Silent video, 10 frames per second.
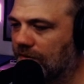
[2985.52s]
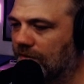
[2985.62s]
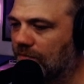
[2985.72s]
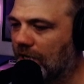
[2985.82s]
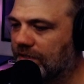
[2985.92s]

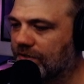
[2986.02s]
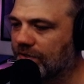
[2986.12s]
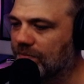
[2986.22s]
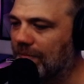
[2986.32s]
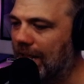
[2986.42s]

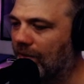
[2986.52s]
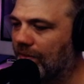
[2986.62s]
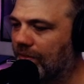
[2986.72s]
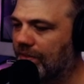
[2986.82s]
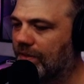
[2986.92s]
monster's
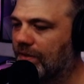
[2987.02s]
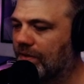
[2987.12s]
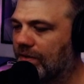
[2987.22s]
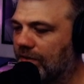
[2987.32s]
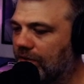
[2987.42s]
mouth?
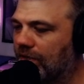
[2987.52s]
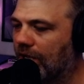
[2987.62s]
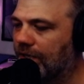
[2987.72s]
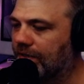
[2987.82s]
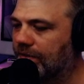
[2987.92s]

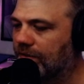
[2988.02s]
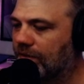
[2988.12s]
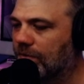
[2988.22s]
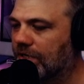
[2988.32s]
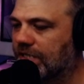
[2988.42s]
None.
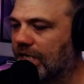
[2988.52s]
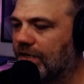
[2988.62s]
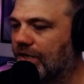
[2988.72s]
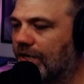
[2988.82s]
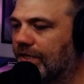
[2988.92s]
I'm gonna say
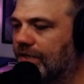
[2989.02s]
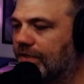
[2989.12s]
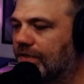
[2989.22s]
none.